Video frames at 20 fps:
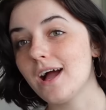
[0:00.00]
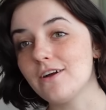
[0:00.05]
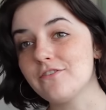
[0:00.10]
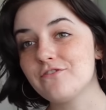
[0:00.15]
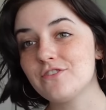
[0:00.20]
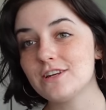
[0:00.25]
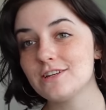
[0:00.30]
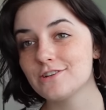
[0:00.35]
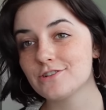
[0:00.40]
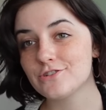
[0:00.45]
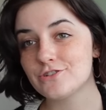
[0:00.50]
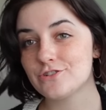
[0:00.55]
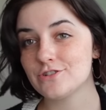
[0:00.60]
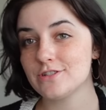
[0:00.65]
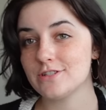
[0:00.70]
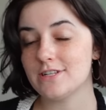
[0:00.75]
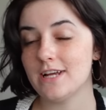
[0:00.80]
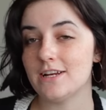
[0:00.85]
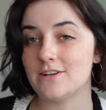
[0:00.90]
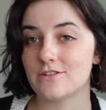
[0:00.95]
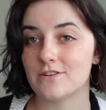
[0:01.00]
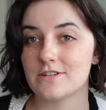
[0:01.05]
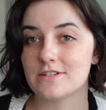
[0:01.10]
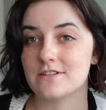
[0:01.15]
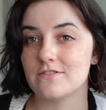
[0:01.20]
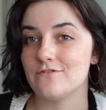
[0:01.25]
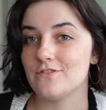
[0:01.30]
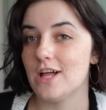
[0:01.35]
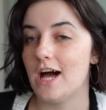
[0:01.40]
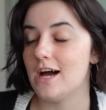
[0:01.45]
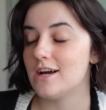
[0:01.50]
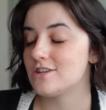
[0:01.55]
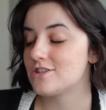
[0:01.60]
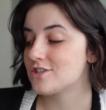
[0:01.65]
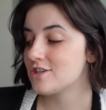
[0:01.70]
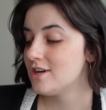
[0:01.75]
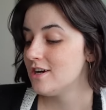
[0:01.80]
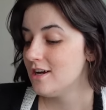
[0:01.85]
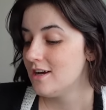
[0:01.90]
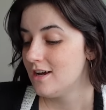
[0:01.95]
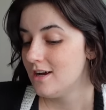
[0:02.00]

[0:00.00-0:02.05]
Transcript: I finished Tender is the Flesh.